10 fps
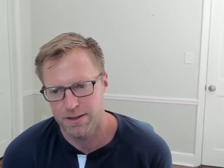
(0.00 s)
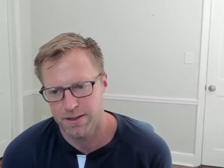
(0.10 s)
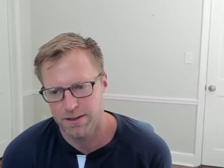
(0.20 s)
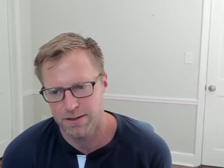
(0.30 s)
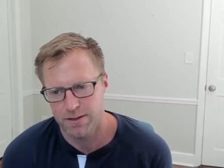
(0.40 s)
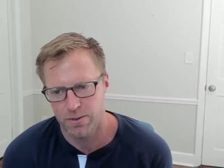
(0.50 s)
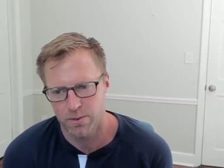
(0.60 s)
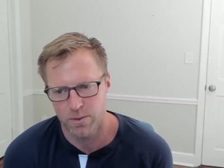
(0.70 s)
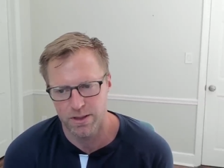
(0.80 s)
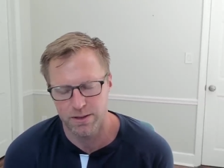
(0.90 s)
Uh, you know,
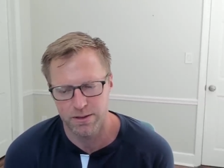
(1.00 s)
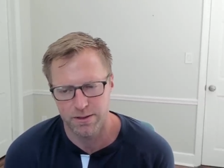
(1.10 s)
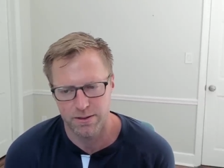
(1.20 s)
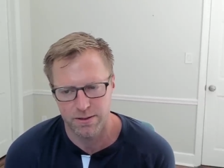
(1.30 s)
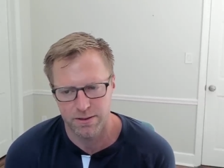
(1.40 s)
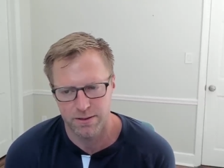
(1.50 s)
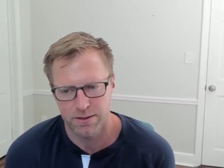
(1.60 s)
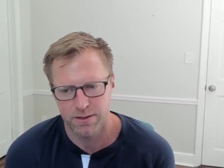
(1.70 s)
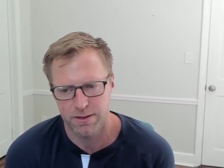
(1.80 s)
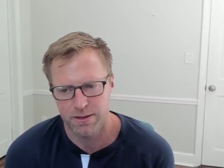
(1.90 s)
one
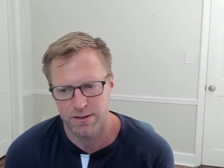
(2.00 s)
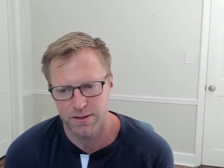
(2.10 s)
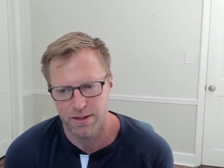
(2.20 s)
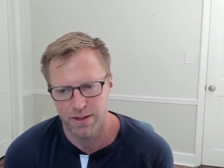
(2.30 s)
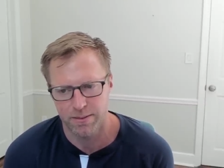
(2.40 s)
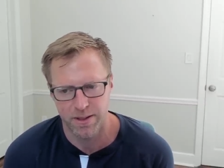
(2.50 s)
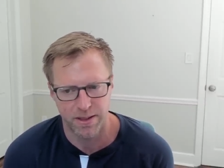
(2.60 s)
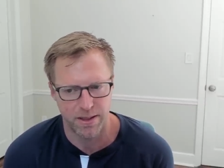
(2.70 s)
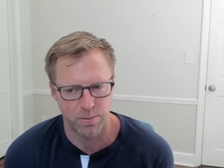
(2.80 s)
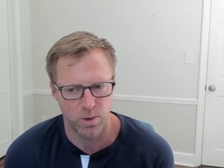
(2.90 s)
you you can talk about
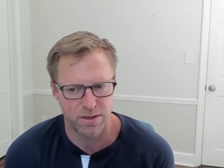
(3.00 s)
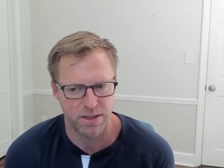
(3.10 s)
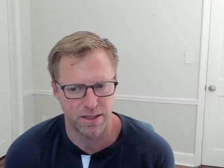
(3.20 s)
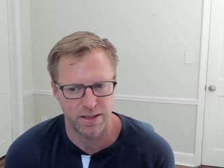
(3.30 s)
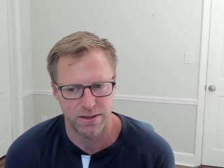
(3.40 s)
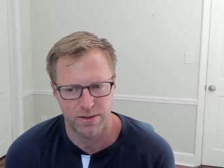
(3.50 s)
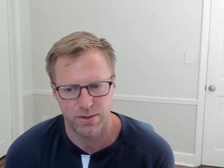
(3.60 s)
getting more size.